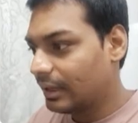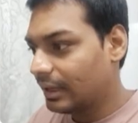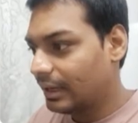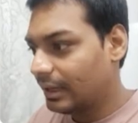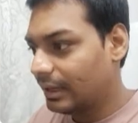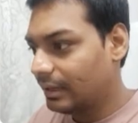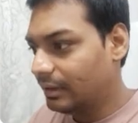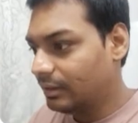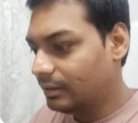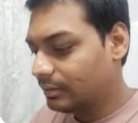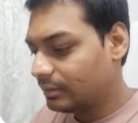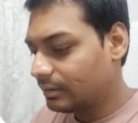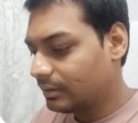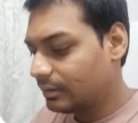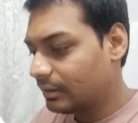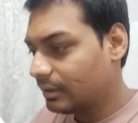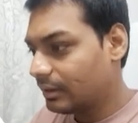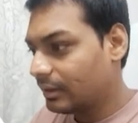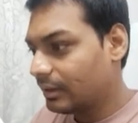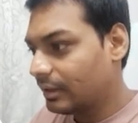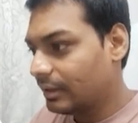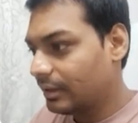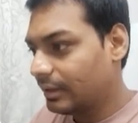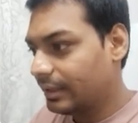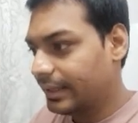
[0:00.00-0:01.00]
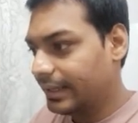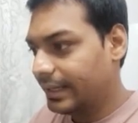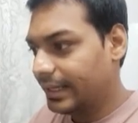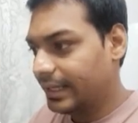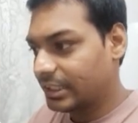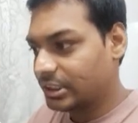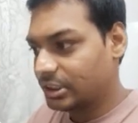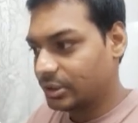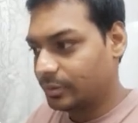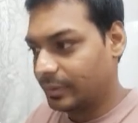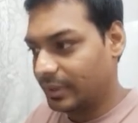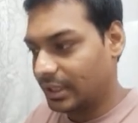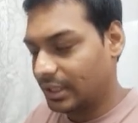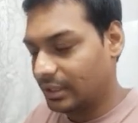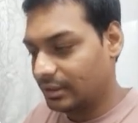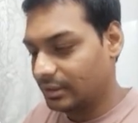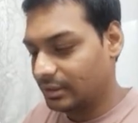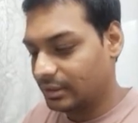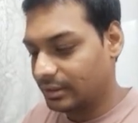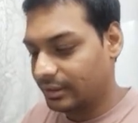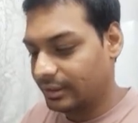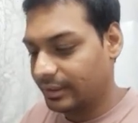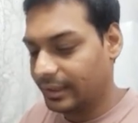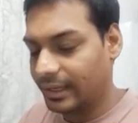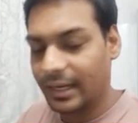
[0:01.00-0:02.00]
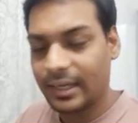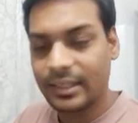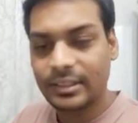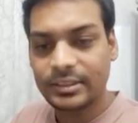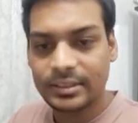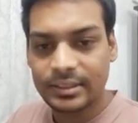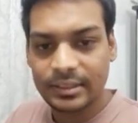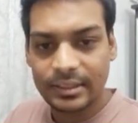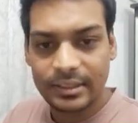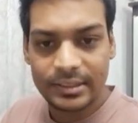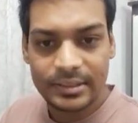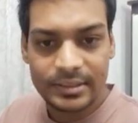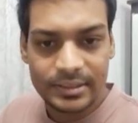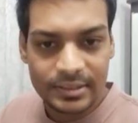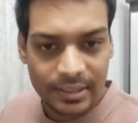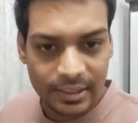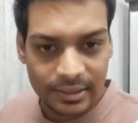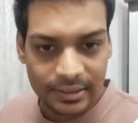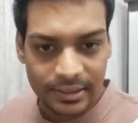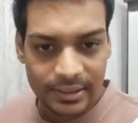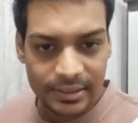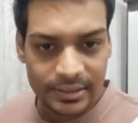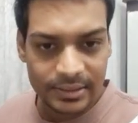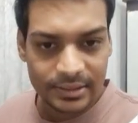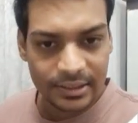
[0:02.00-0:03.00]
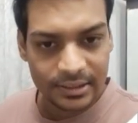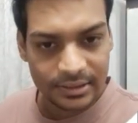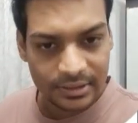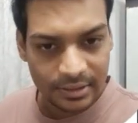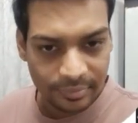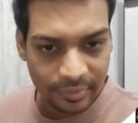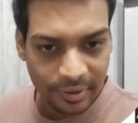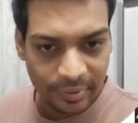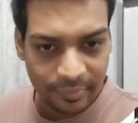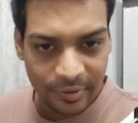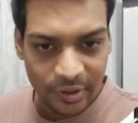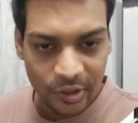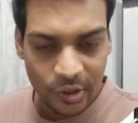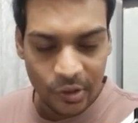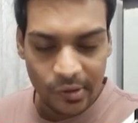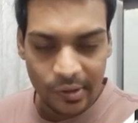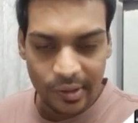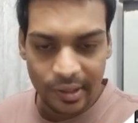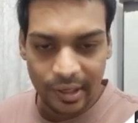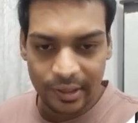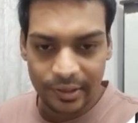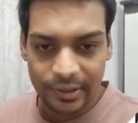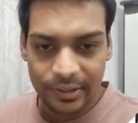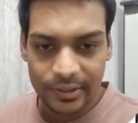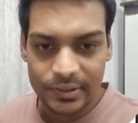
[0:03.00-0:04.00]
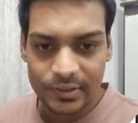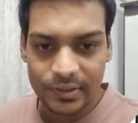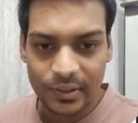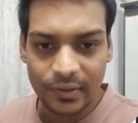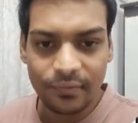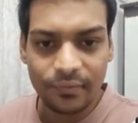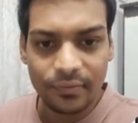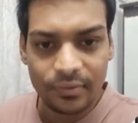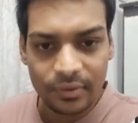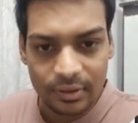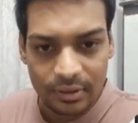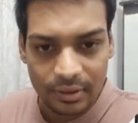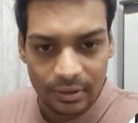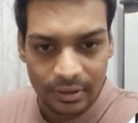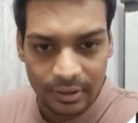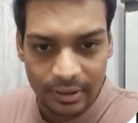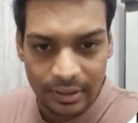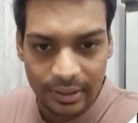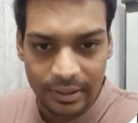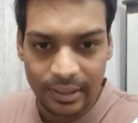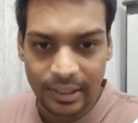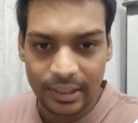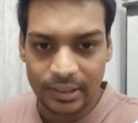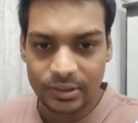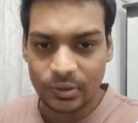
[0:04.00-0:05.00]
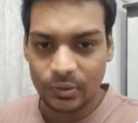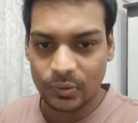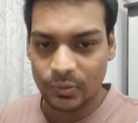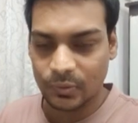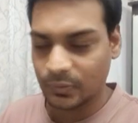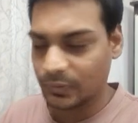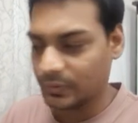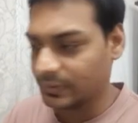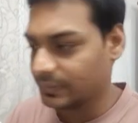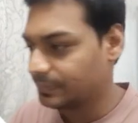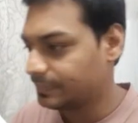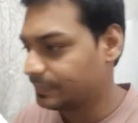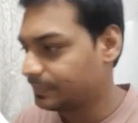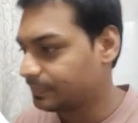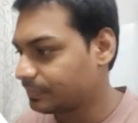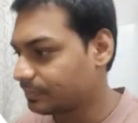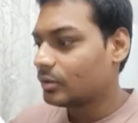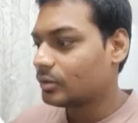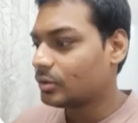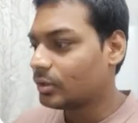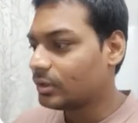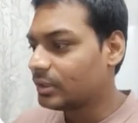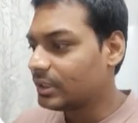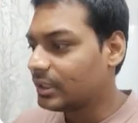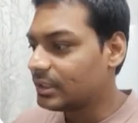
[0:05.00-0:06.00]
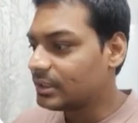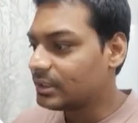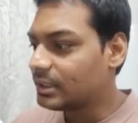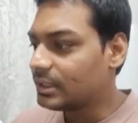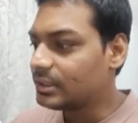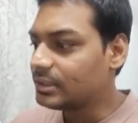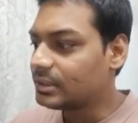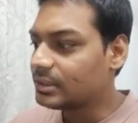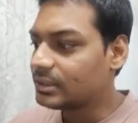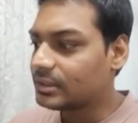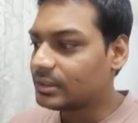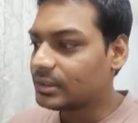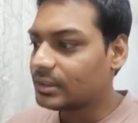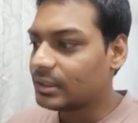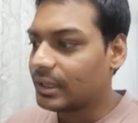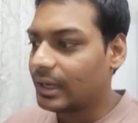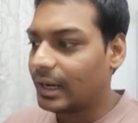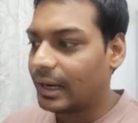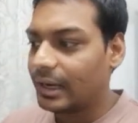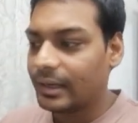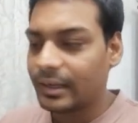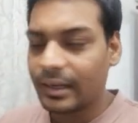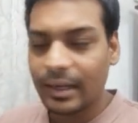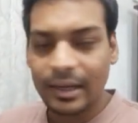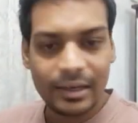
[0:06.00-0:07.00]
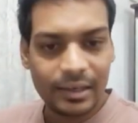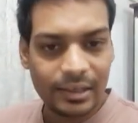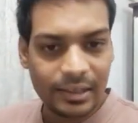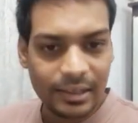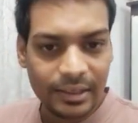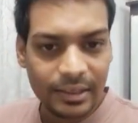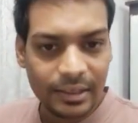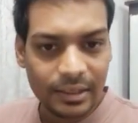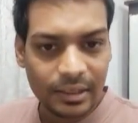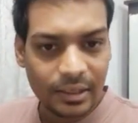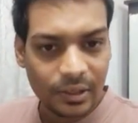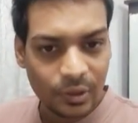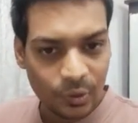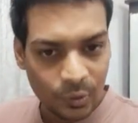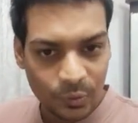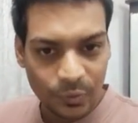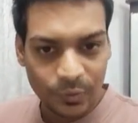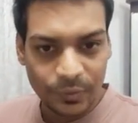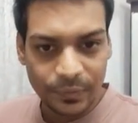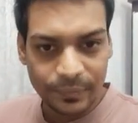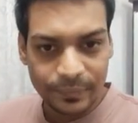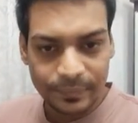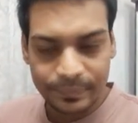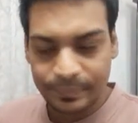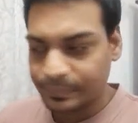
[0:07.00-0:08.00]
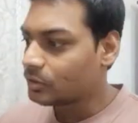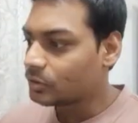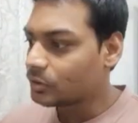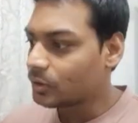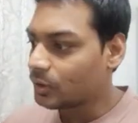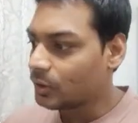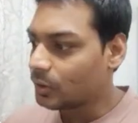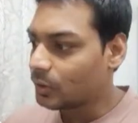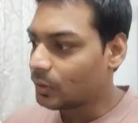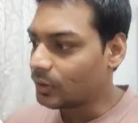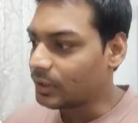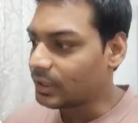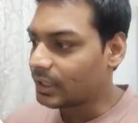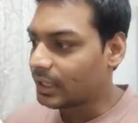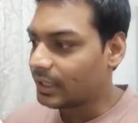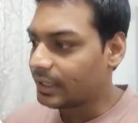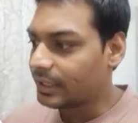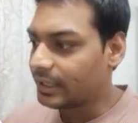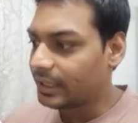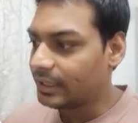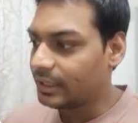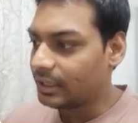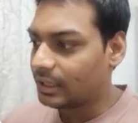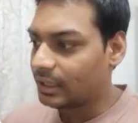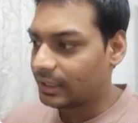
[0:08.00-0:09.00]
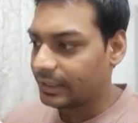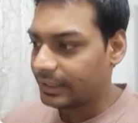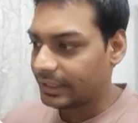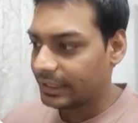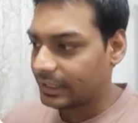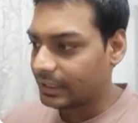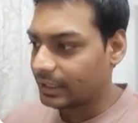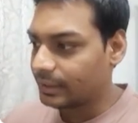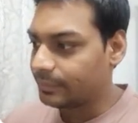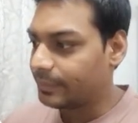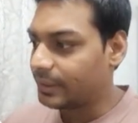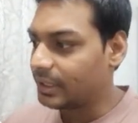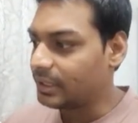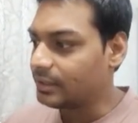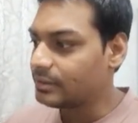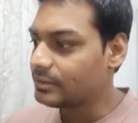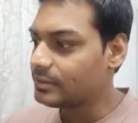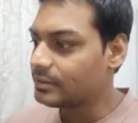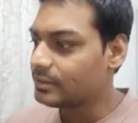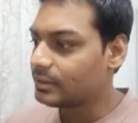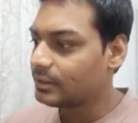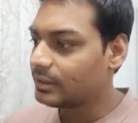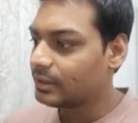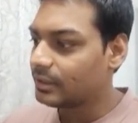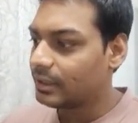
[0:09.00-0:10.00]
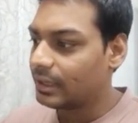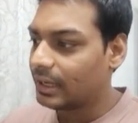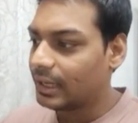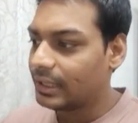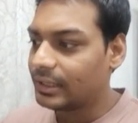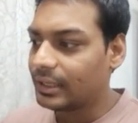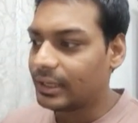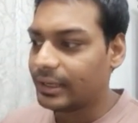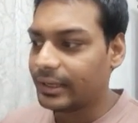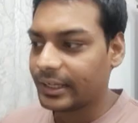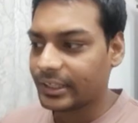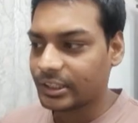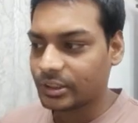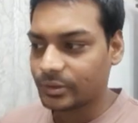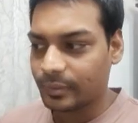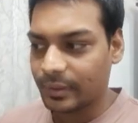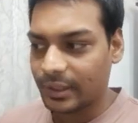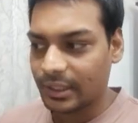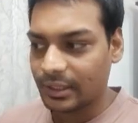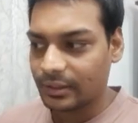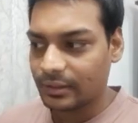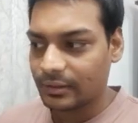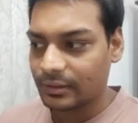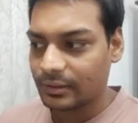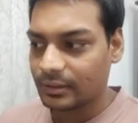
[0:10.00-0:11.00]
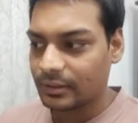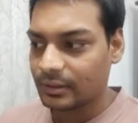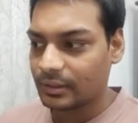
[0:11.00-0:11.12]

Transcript: and next part. Next is nothing, just a memory address of next node. So this is entirely a node. So node contains a data part and the next part.